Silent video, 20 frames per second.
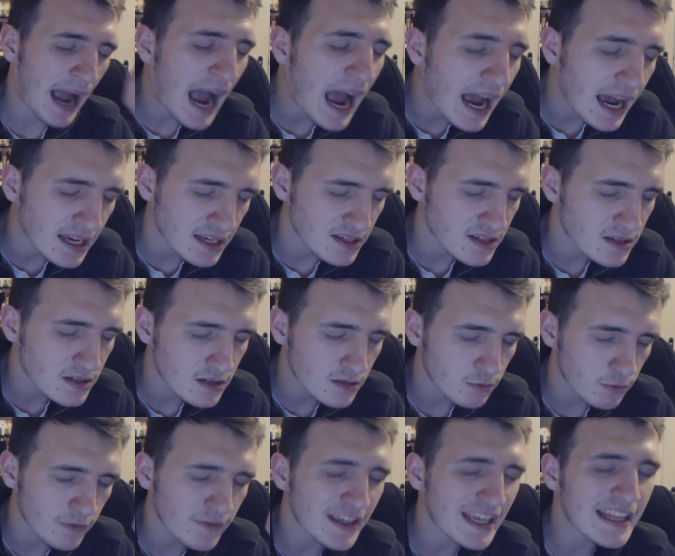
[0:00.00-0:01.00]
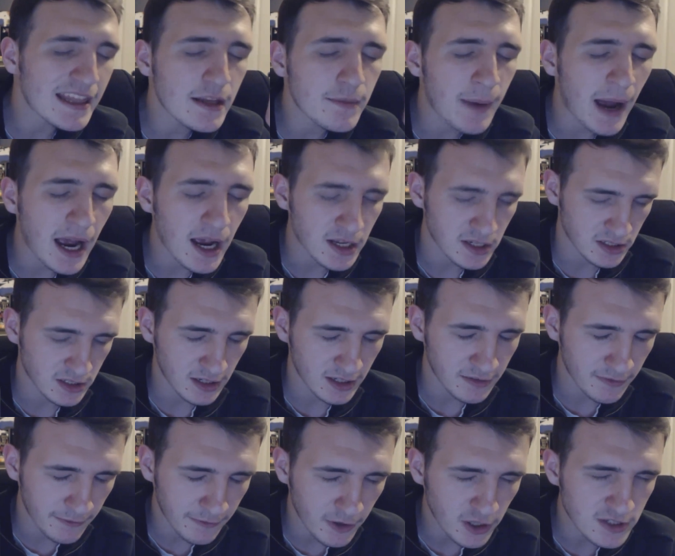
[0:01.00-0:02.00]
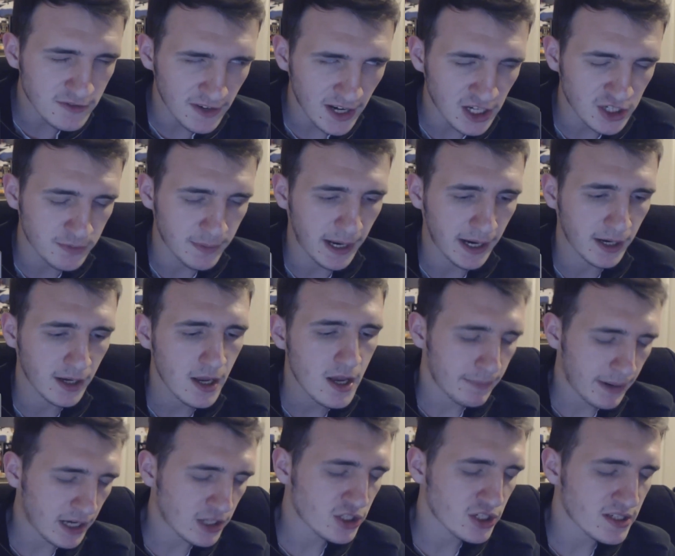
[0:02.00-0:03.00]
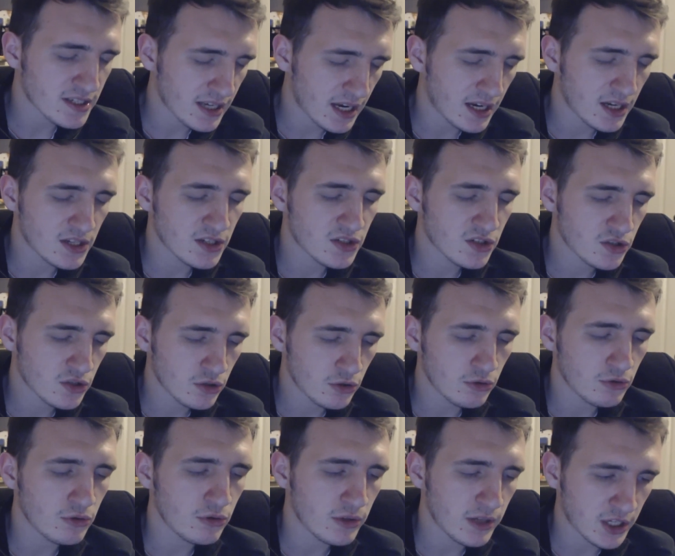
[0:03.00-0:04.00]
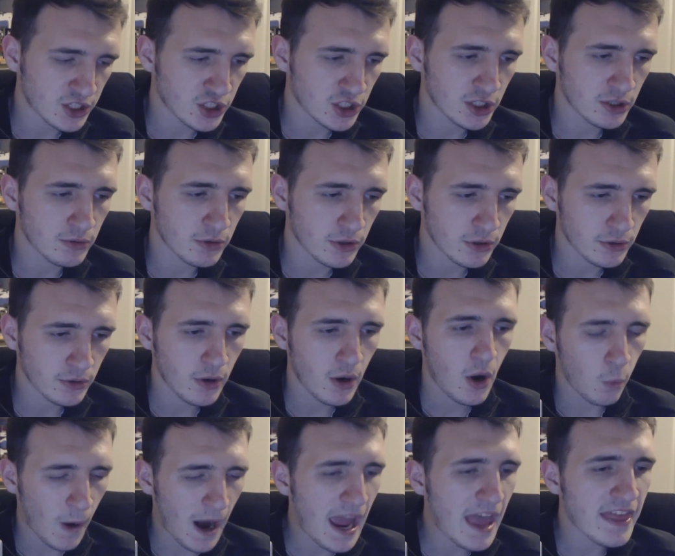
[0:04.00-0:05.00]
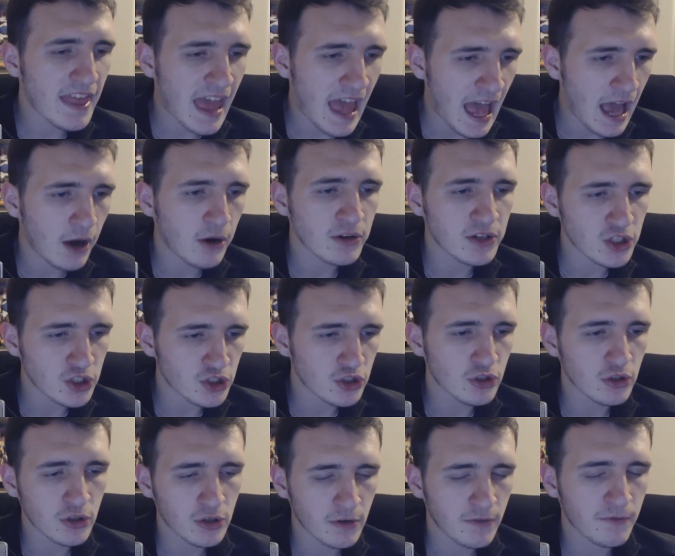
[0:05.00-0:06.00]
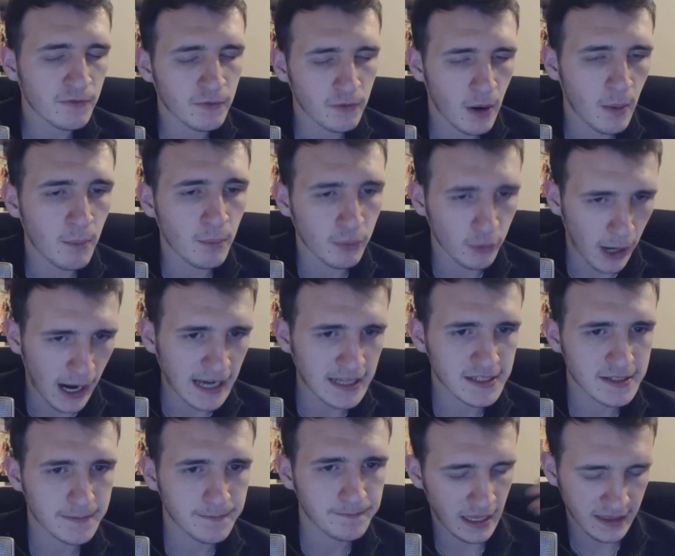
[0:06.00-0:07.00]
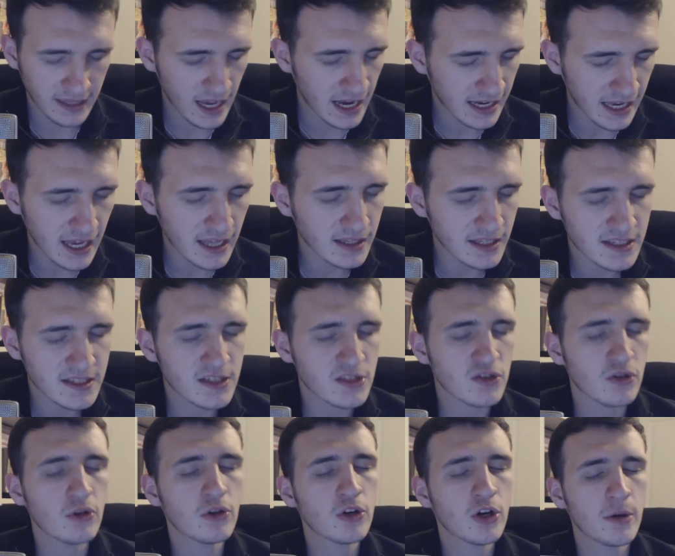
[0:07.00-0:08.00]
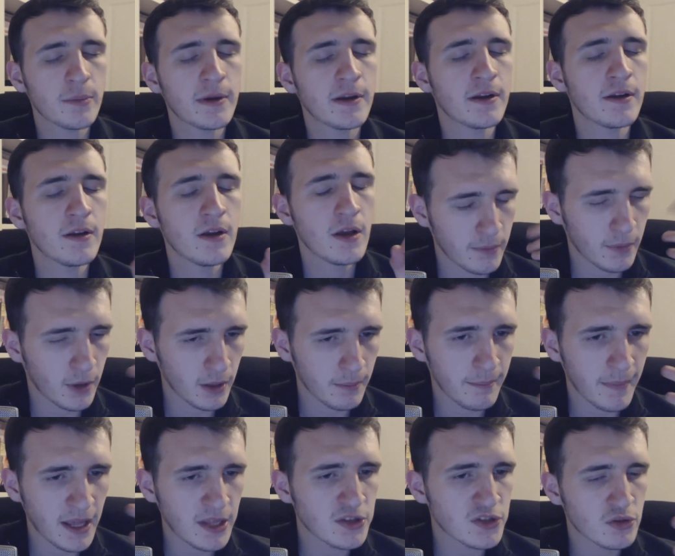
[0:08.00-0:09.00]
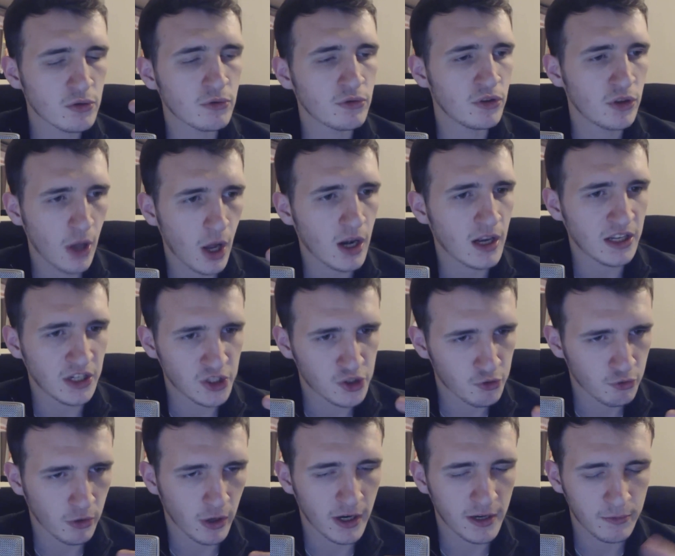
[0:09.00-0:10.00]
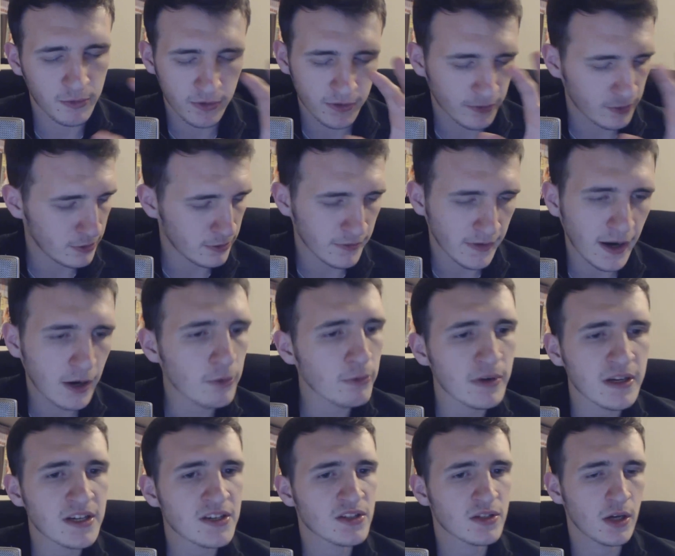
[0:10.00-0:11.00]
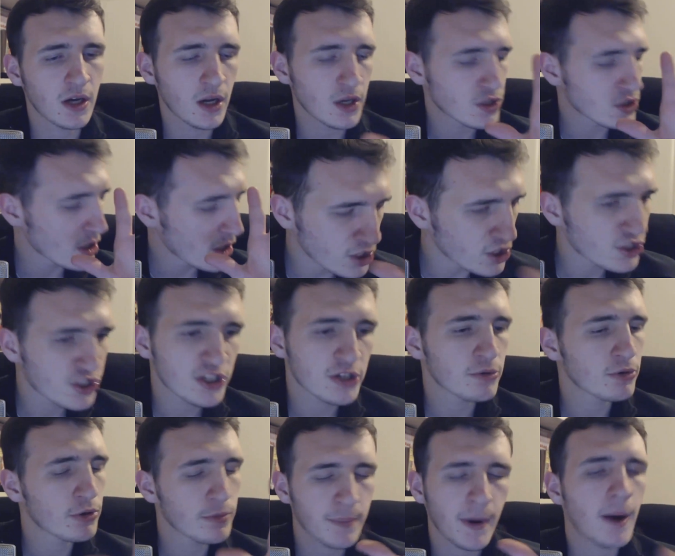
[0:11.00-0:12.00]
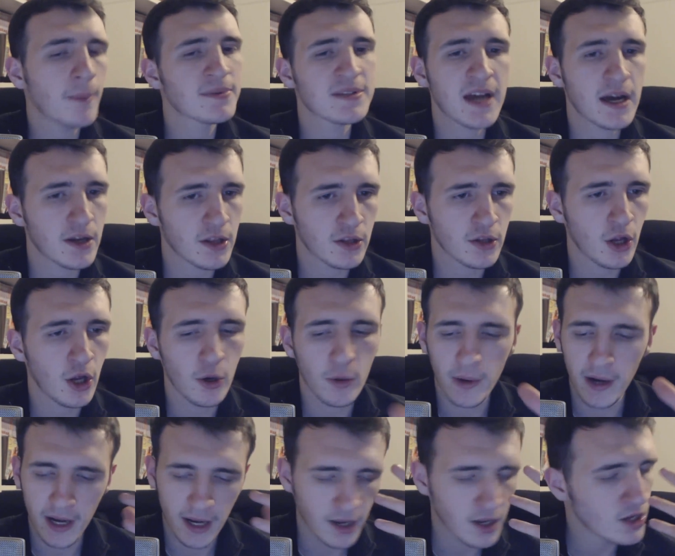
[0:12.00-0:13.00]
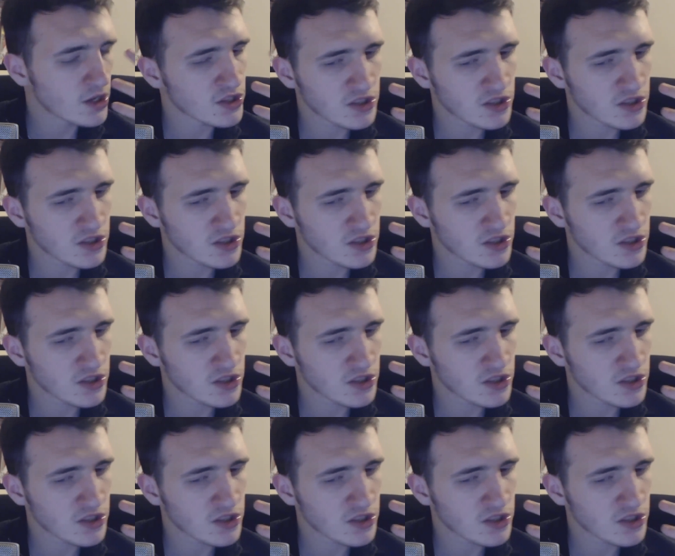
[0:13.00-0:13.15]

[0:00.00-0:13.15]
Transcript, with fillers: past, the first flashback, Kenpachi says to Yachiru, "Where the hell did you come from, brat?" And again, this is all coming from my mental knowledge, right? Without research, Yachiru popped out of nowhere,